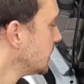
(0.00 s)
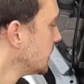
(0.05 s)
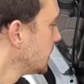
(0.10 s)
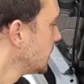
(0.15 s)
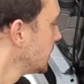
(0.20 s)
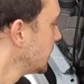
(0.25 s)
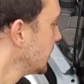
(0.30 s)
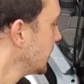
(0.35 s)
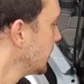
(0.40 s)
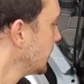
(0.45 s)

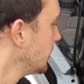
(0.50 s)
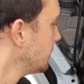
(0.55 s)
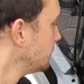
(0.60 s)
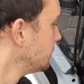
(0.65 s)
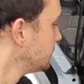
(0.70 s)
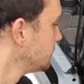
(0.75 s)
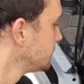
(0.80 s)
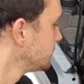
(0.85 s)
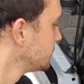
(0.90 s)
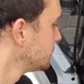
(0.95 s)

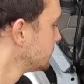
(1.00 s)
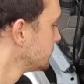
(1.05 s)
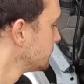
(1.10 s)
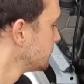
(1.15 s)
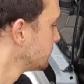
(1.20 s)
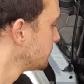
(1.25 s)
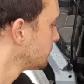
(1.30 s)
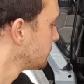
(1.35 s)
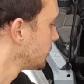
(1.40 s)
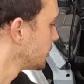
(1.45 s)

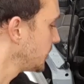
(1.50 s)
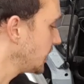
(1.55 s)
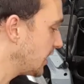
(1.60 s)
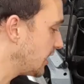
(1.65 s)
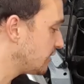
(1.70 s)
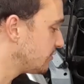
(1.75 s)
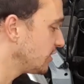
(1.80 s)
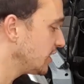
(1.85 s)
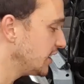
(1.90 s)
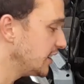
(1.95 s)
But
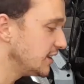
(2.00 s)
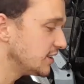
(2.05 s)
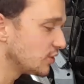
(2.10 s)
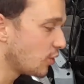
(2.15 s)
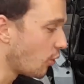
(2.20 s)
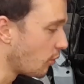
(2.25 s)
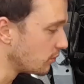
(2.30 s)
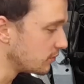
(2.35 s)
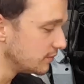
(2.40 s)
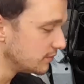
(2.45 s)
yeah, really
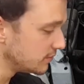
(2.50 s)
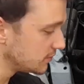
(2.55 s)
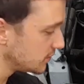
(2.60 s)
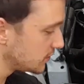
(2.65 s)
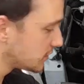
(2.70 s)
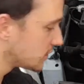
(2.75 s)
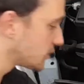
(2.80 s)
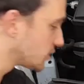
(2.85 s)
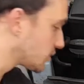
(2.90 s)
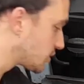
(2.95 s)

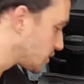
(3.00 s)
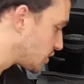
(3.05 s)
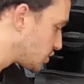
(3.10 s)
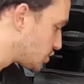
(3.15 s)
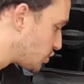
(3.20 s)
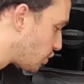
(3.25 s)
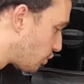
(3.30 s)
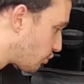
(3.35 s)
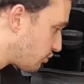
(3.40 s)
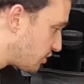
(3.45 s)
there's
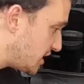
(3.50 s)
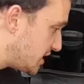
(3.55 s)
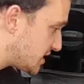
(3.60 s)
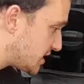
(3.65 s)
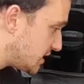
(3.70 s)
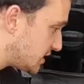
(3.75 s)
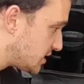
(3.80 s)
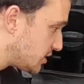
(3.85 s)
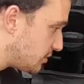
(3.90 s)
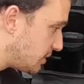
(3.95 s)
no
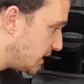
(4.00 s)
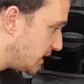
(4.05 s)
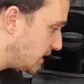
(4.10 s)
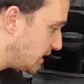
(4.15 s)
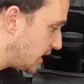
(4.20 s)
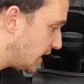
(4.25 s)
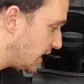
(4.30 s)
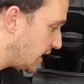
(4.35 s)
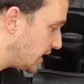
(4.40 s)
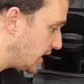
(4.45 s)
reason to
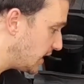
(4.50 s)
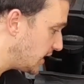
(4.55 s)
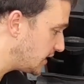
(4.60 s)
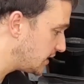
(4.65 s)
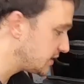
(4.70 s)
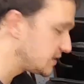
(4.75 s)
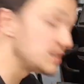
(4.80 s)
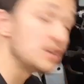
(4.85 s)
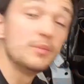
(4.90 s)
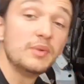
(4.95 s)

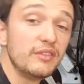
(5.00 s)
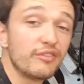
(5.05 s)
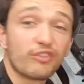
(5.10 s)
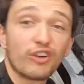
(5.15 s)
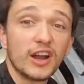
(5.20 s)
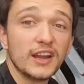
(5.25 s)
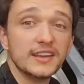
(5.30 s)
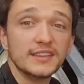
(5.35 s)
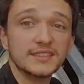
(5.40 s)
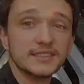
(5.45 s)
be frightened.